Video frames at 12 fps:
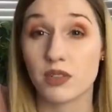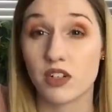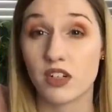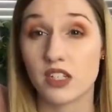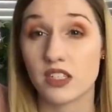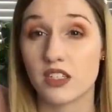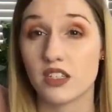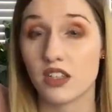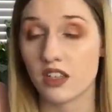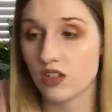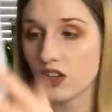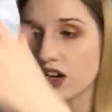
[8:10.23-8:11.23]
I'm curious to see
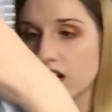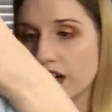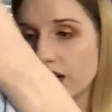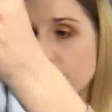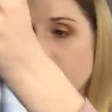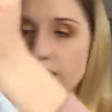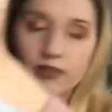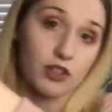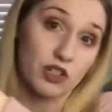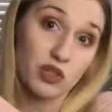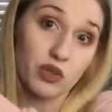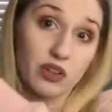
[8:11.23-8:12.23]
this on. If you're
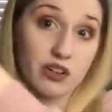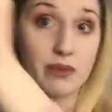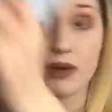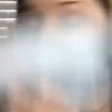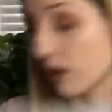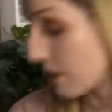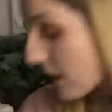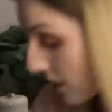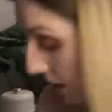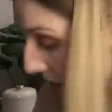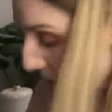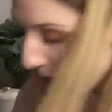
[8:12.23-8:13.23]
shorter, it may work
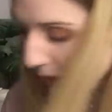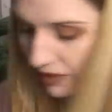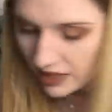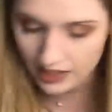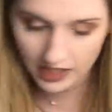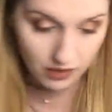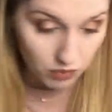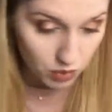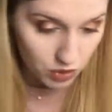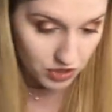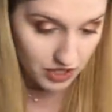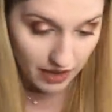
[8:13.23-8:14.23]
better. But then again,
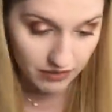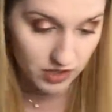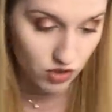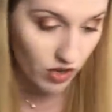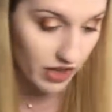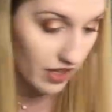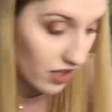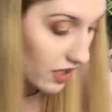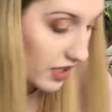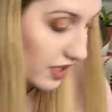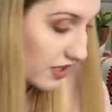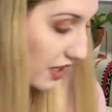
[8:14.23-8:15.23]
we'll just have to try that
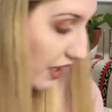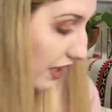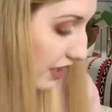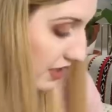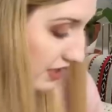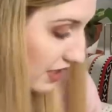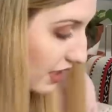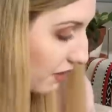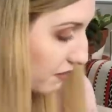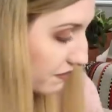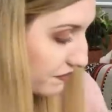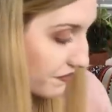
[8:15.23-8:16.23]
on in a second and see.
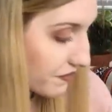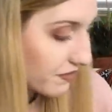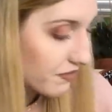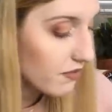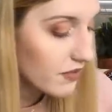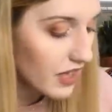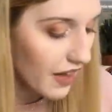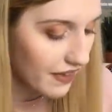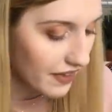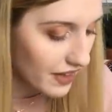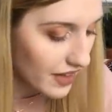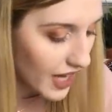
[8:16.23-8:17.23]
And
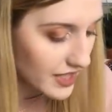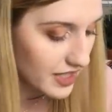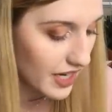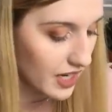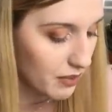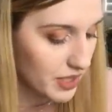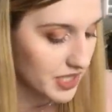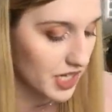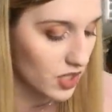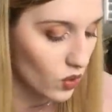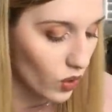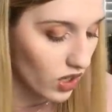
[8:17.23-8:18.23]
then the last item is
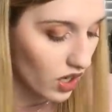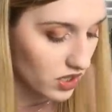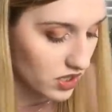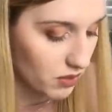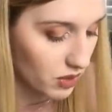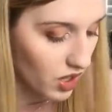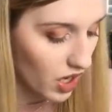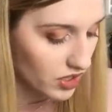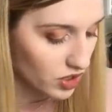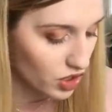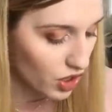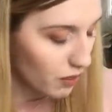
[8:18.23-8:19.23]
a You Are Awesome
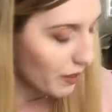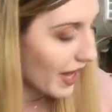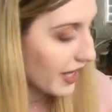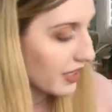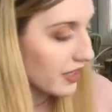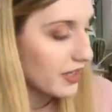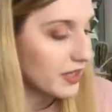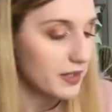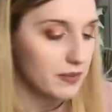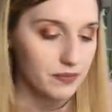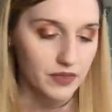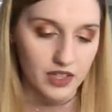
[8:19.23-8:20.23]
cotton tote bag.
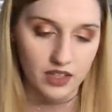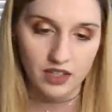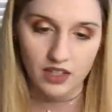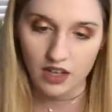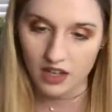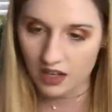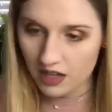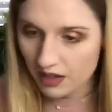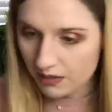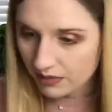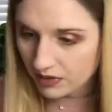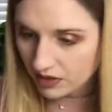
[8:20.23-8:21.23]

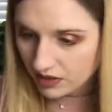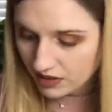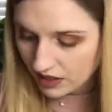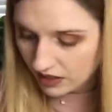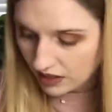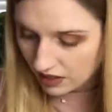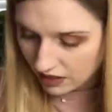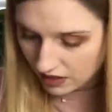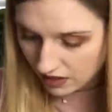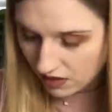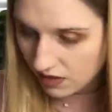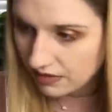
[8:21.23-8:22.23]
So let's take it out of
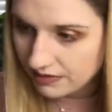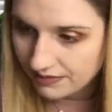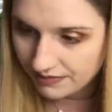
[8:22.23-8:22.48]
here.